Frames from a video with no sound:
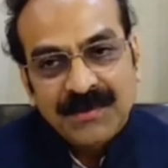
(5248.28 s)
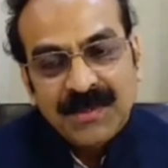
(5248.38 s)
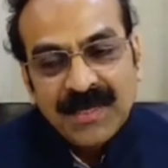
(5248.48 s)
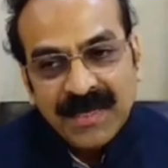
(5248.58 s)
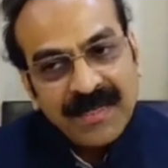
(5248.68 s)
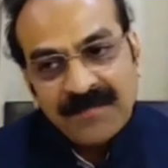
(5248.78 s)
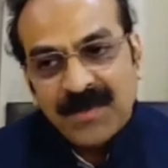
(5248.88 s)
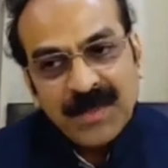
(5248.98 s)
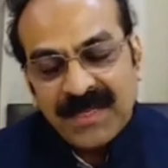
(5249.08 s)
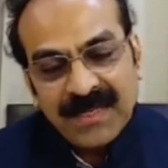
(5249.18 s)
So
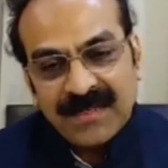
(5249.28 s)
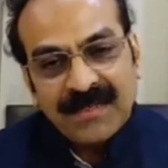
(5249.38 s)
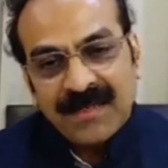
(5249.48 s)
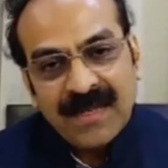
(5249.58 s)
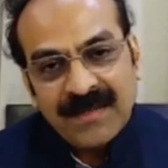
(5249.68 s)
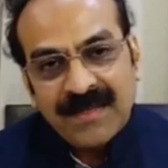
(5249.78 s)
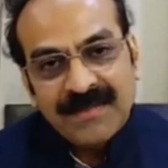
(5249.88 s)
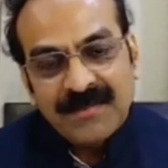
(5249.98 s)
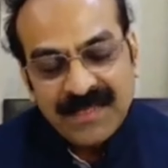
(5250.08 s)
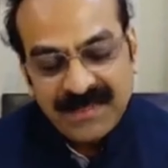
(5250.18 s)
uh, uh, can, it's
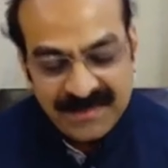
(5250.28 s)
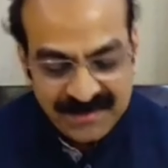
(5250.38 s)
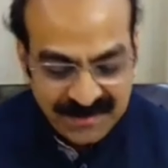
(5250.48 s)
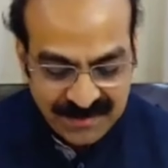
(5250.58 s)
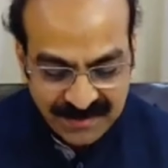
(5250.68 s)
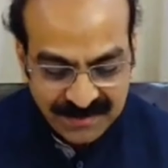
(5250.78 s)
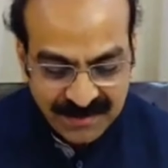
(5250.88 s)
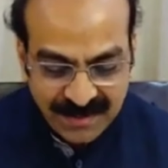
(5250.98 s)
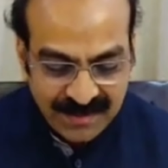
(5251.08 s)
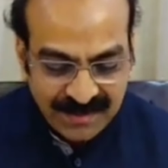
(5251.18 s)
a very easy thing.
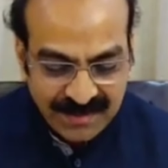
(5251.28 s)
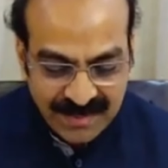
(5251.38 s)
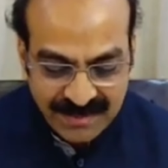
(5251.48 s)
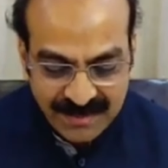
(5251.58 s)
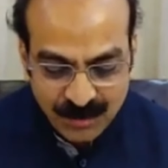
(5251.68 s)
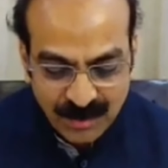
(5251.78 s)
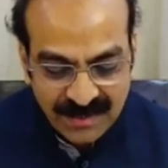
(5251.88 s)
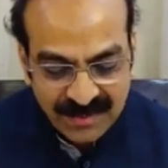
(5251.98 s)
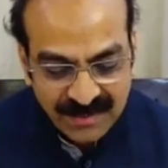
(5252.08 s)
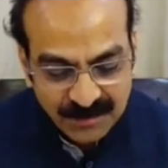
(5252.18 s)
Uh, any any
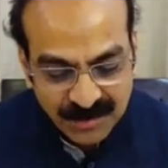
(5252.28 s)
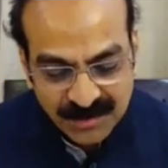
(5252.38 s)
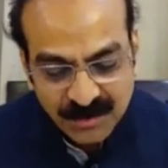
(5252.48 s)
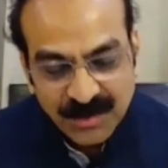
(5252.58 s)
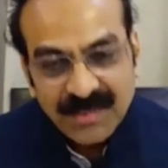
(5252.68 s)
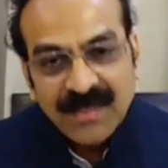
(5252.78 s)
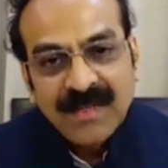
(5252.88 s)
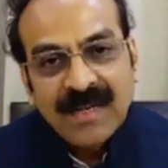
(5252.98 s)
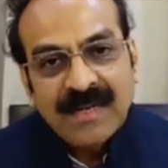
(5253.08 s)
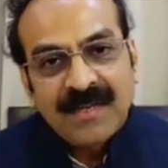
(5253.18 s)
jeweler can pursue it
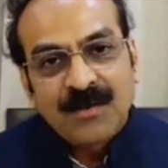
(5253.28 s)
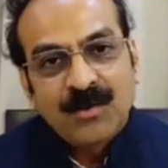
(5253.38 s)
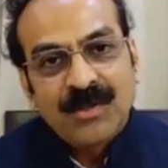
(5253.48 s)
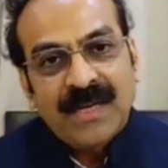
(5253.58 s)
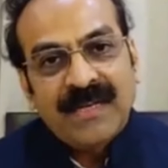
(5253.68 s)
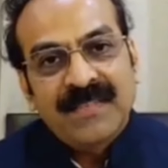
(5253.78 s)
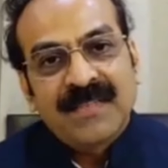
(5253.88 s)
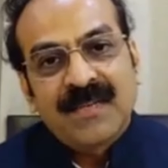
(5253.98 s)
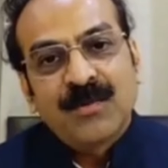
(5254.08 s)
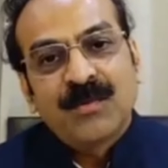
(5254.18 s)
at her own at his
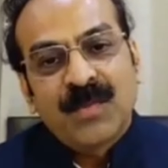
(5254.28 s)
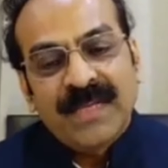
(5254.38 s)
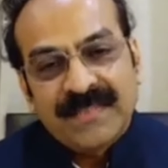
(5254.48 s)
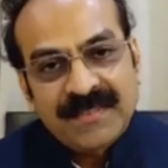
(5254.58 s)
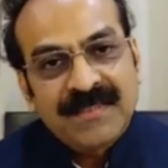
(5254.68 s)
her own place.